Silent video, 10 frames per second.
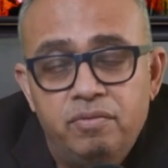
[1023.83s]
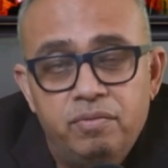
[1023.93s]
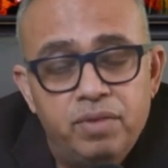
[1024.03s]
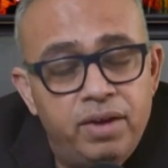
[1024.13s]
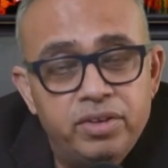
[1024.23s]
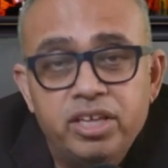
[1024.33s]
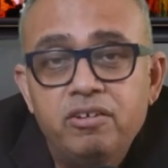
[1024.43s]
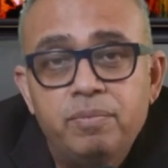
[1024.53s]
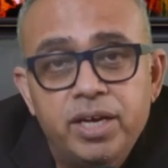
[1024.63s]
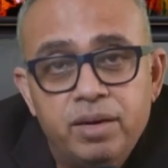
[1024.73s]
everything
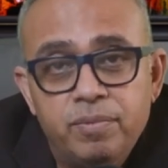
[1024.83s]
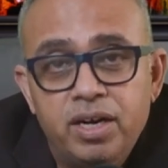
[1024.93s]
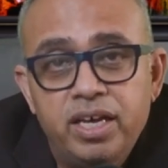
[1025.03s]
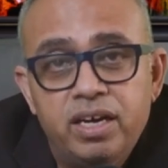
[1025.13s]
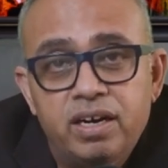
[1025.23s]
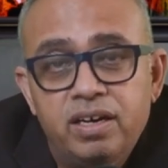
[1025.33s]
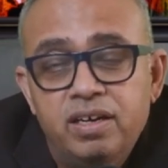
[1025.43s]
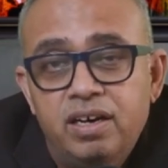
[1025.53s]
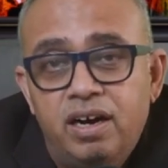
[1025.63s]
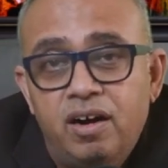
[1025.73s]
will become clear
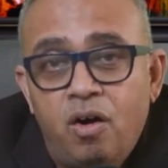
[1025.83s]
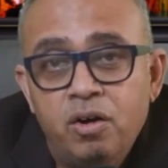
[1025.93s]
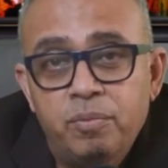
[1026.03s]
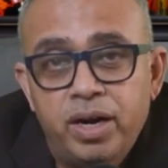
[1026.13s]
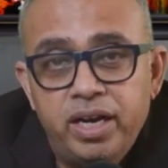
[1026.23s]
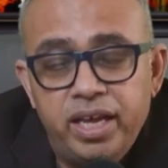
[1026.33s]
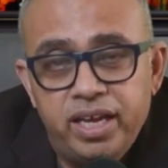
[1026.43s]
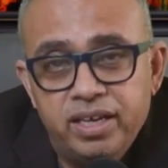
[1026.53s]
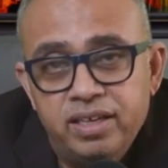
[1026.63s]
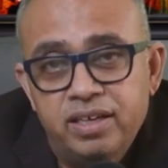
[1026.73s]
uh, on Monday.